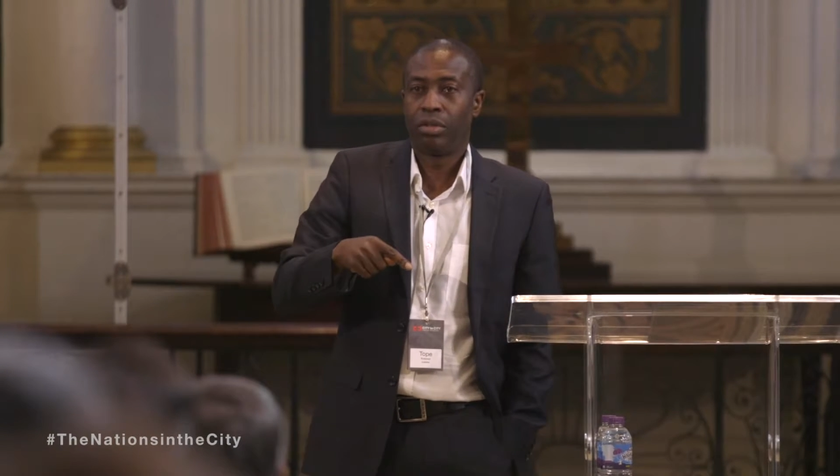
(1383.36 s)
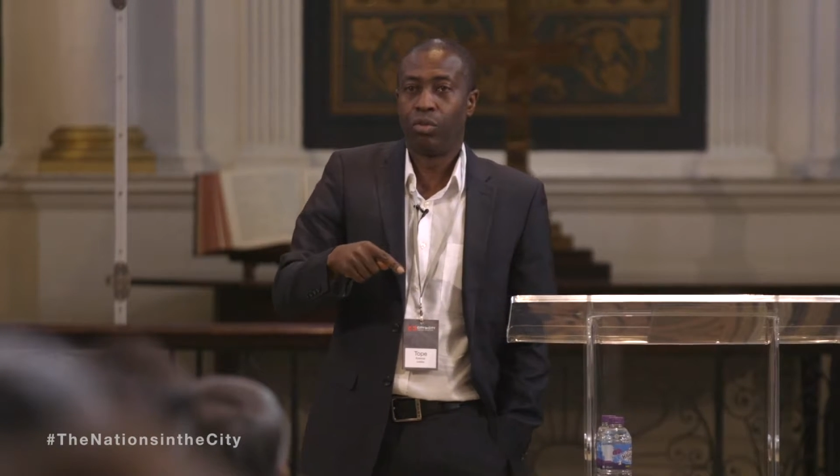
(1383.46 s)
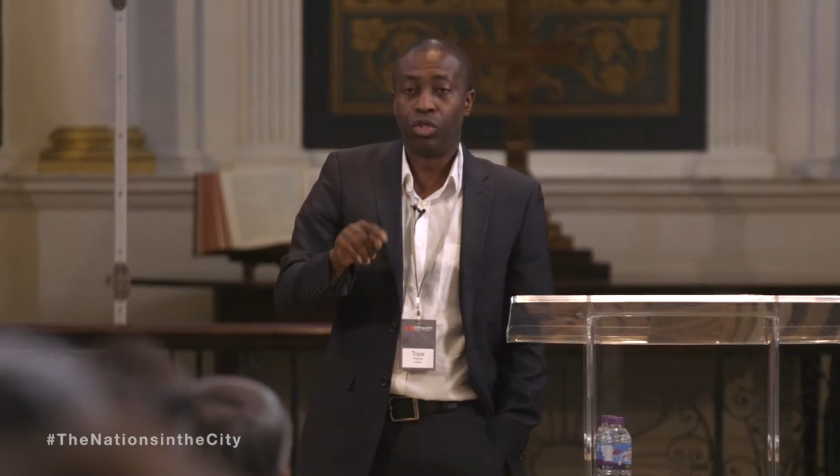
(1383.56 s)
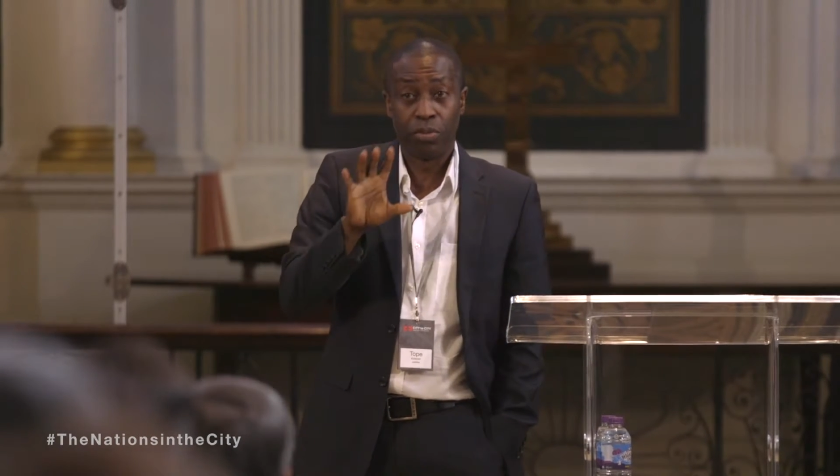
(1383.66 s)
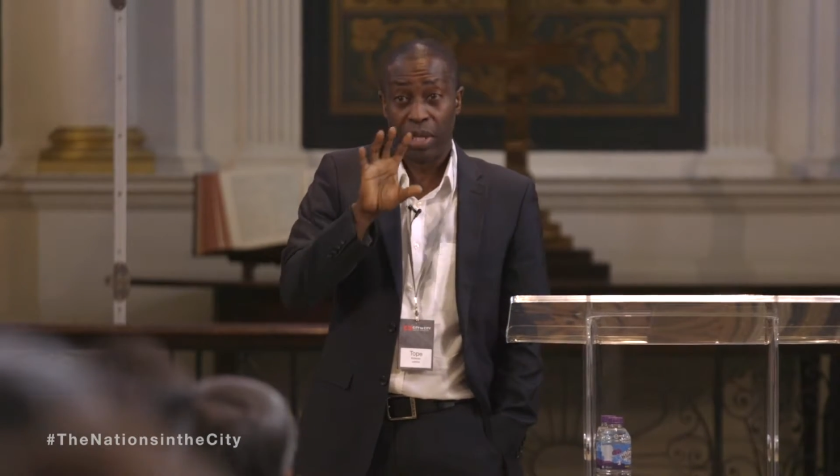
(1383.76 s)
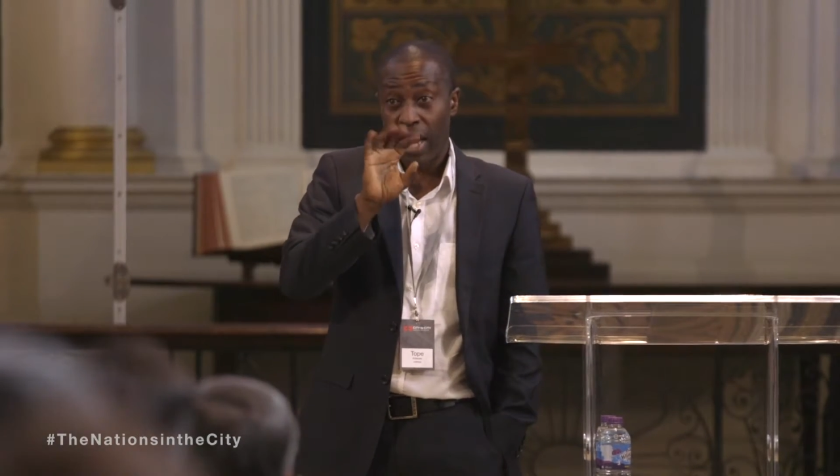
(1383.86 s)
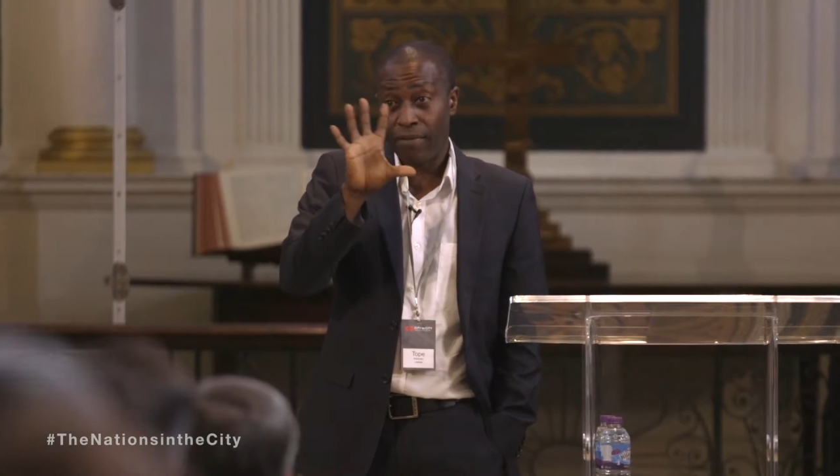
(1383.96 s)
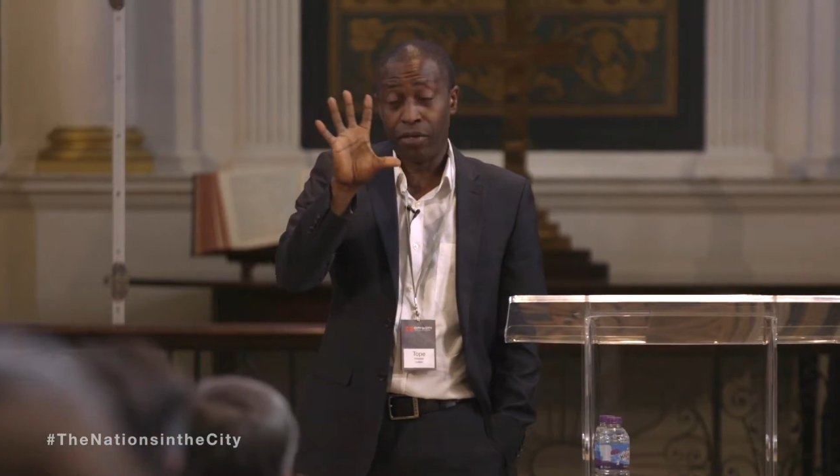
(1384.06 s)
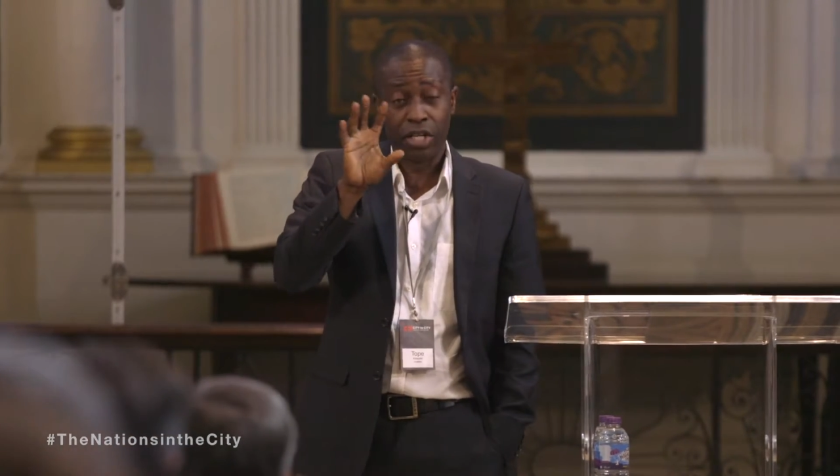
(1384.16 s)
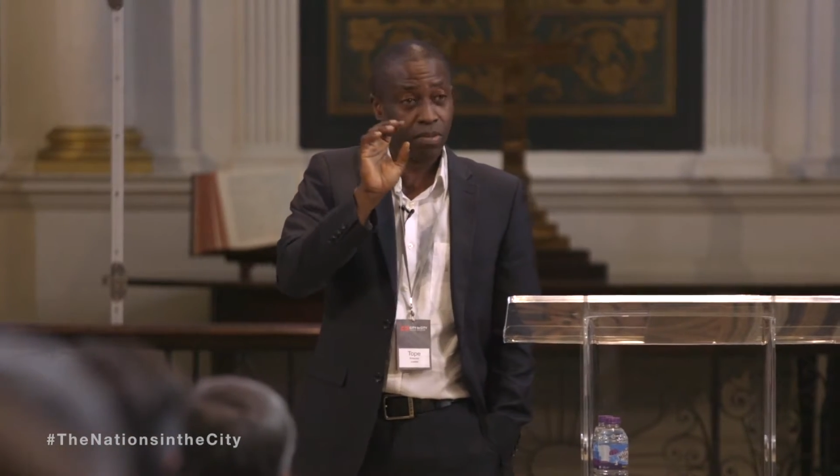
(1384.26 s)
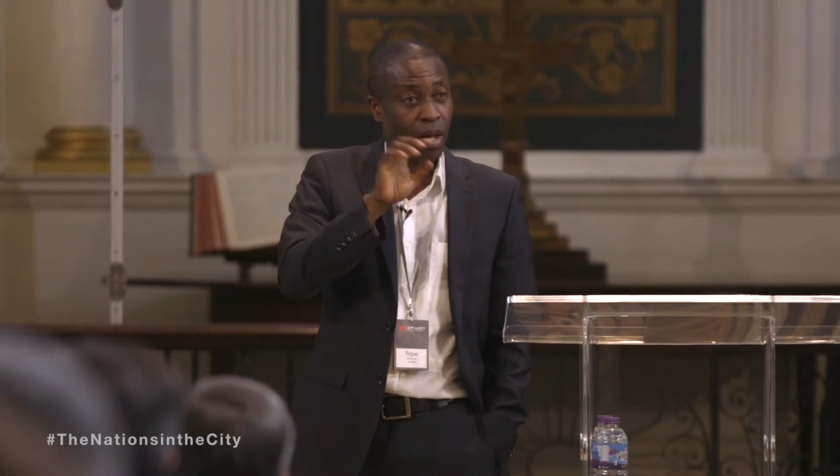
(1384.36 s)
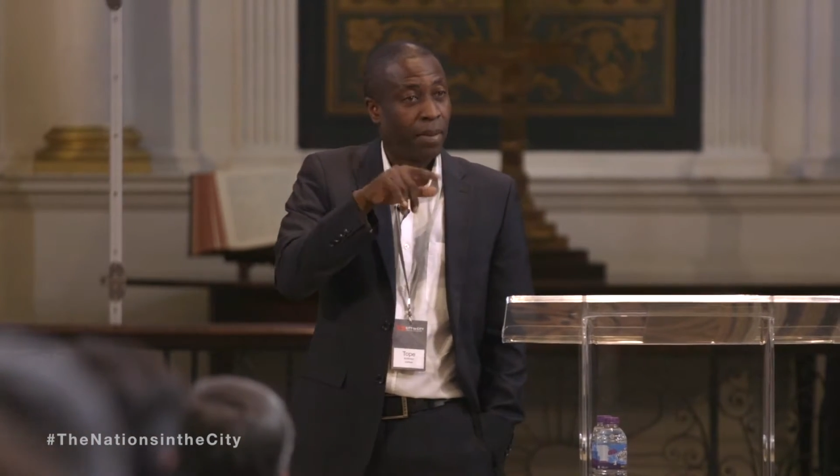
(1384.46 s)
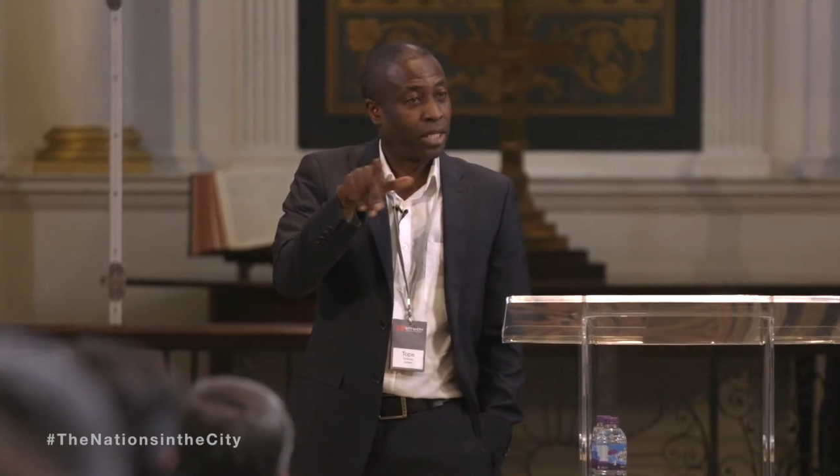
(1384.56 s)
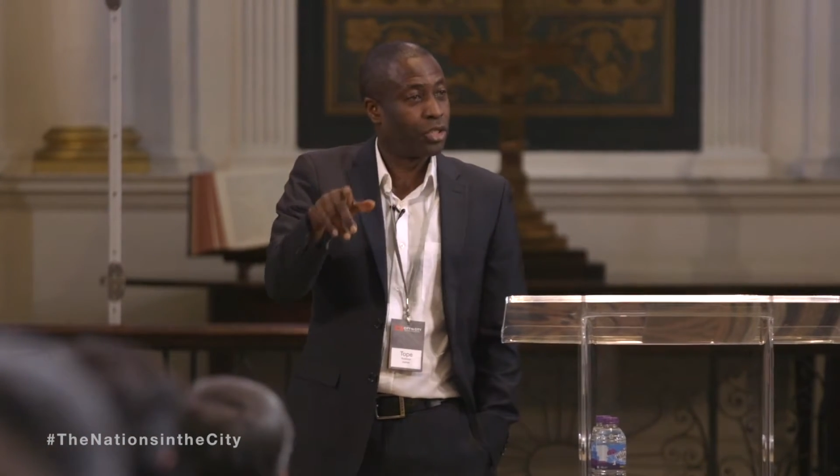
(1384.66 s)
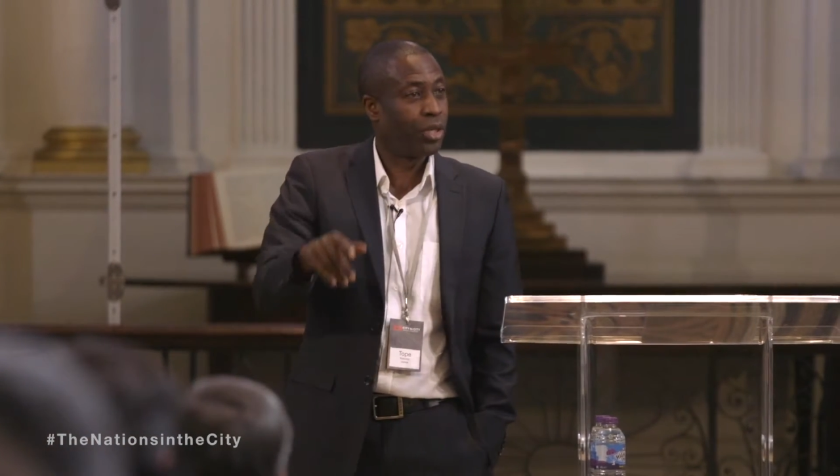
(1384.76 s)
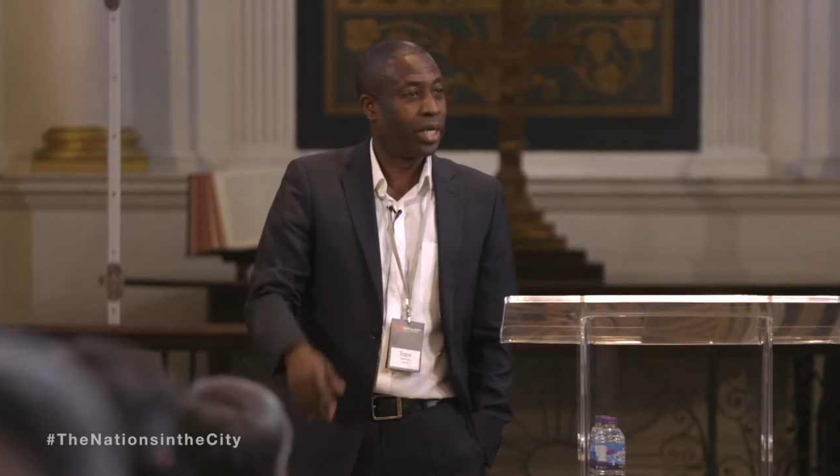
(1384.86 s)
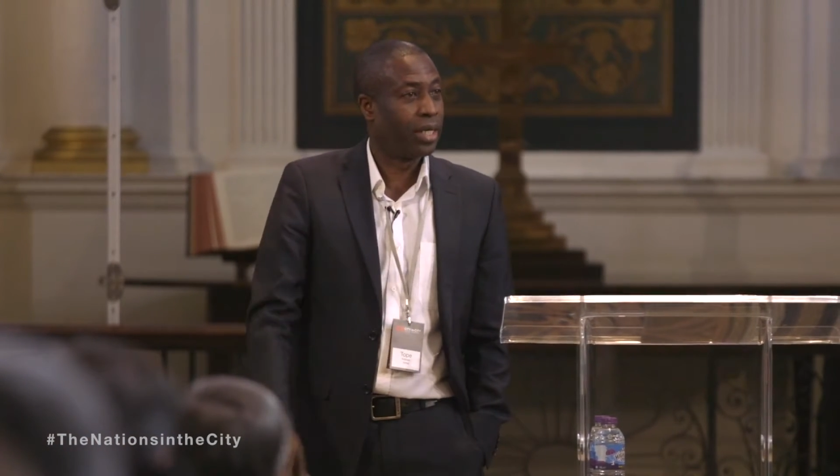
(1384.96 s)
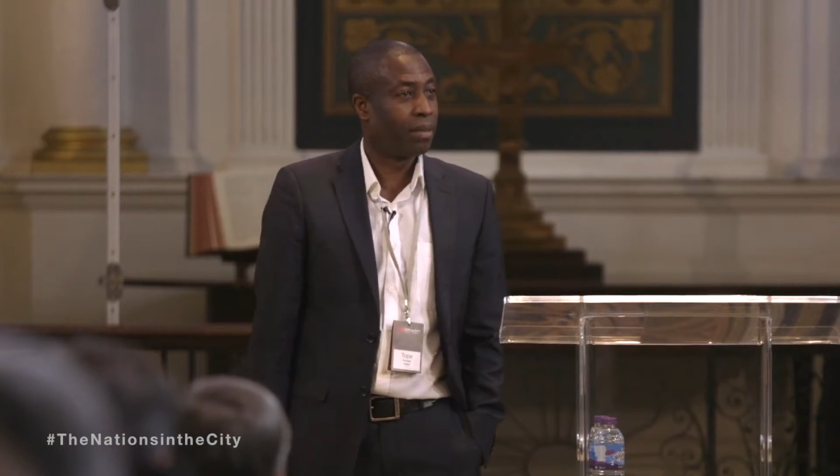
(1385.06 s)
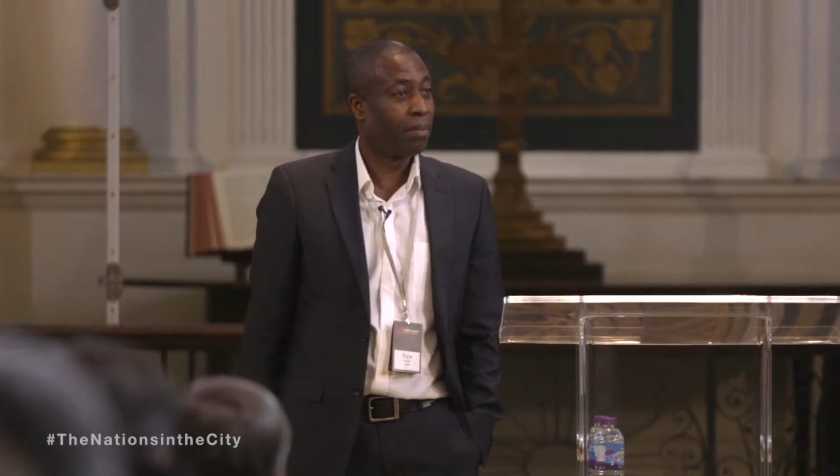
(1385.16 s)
which will be evidenced by my trying.